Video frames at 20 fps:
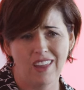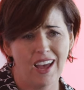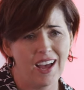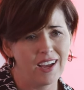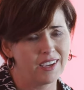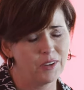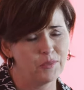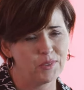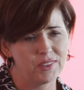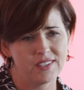
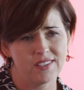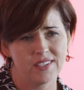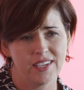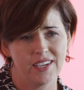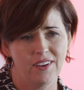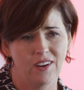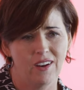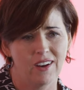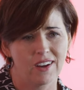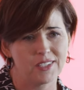Lockett with the
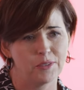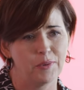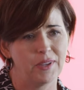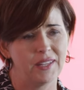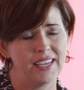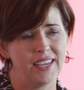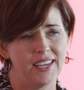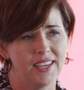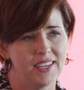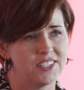Seahawks. I mean,
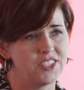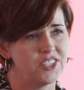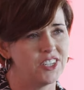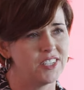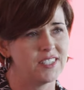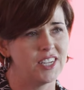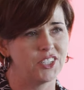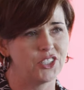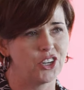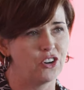he is
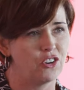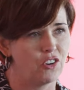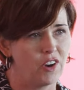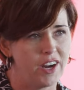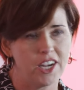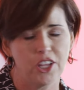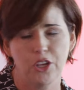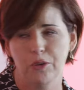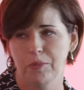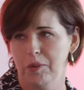just such a
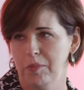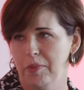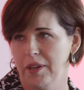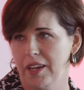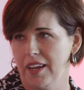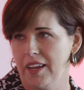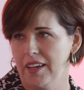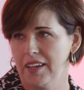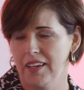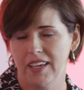great human
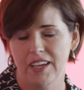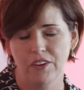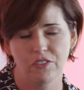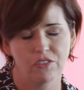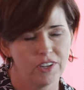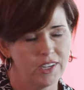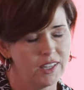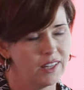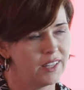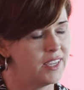being. He
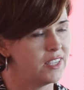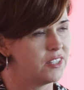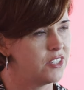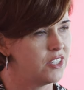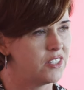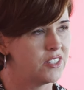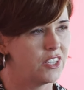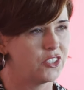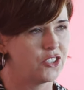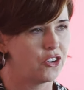really is
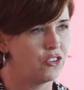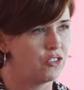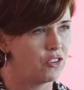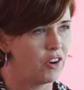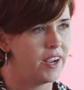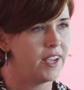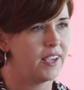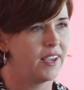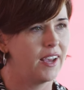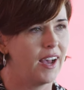just such a
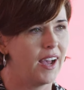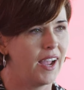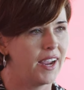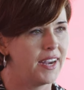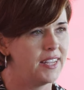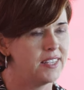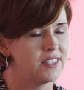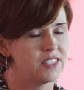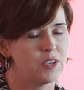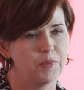great guy,
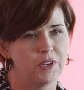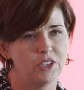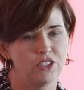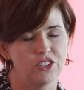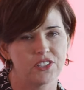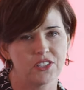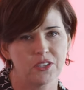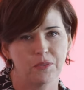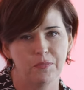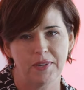and he's someone who
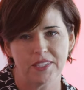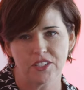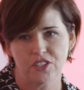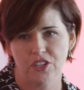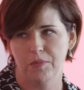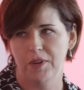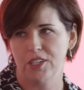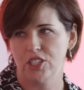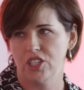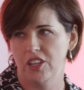just commits
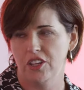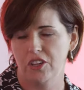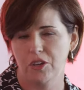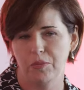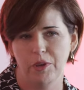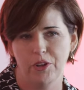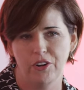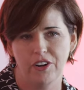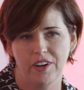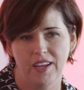so much to the
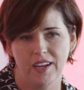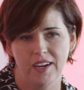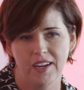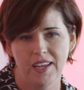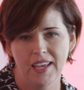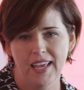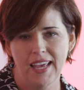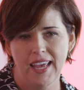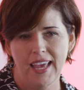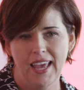community.
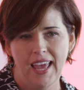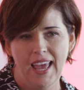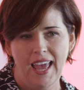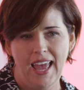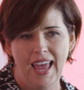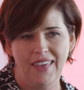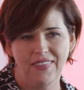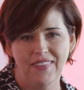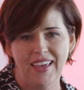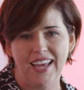
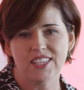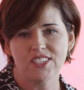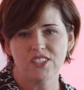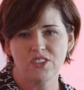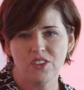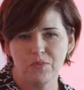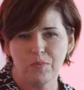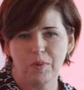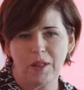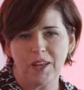And that's
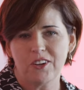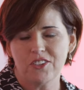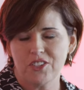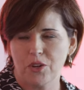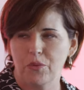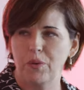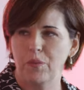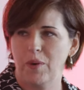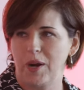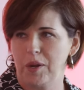players
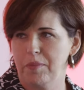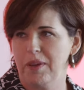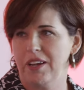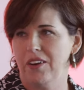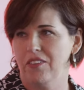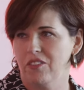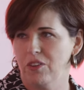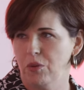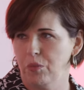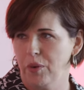that we want to be
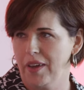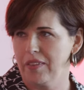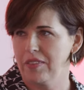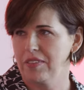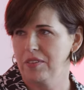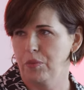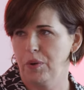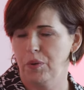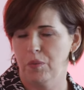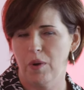with.
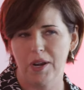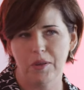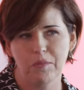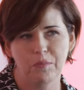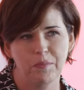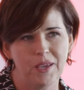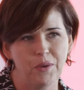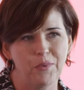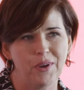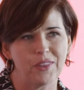We want
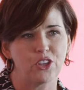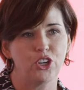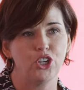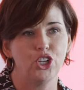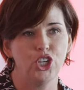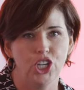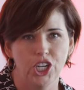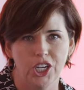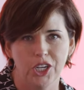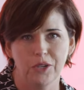to be with
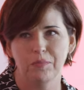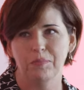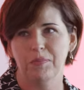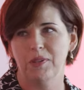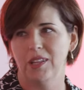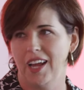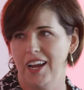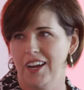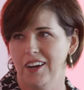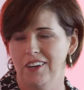good
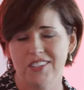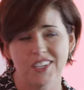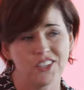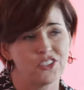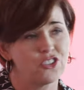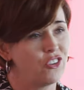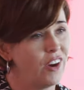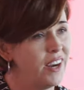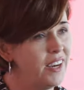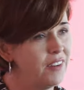players. It's
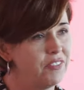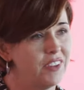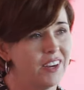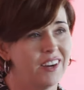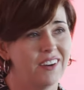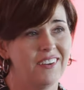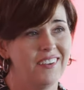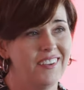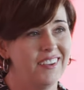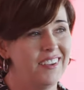great if
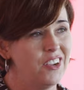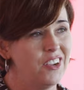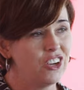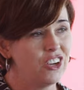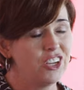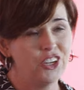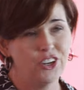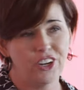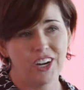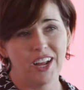they're
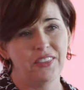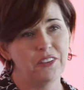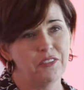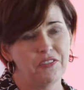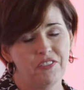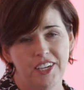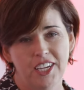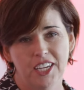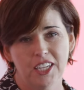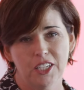good on the
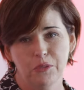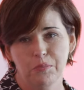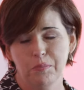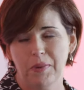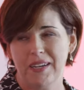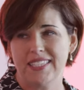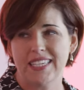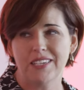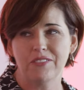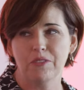field,
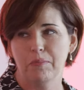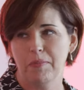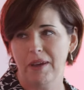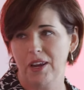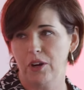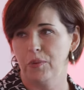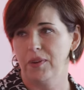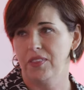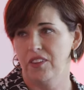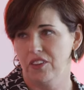but it's even
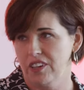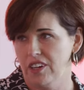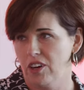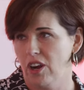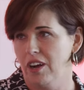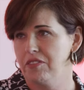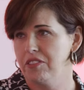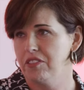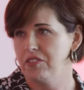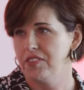better when they're good
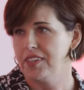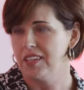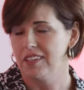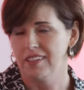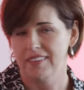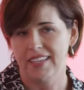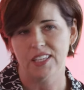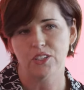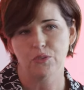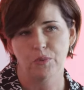off the field,
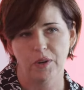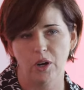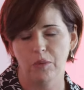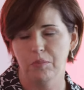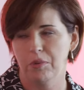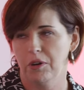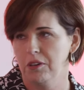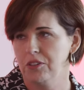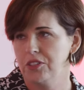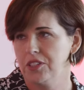and that's what our
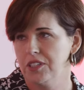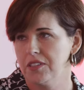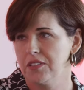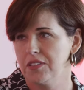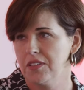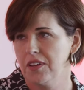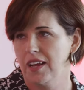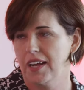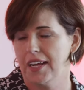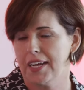approach
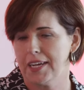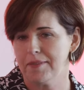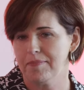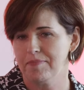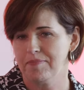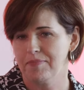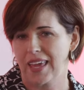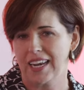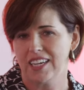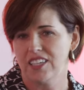is.
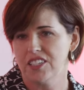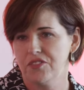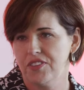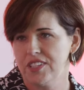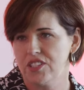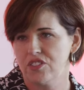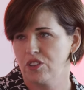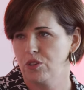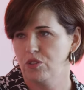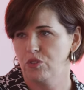Um, and it just
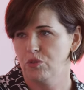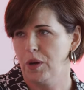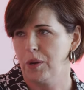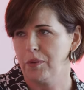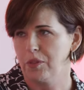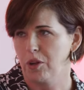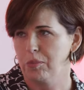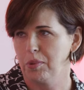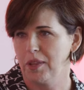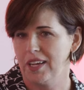fits well
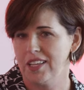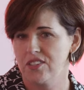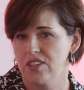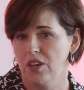with our plan.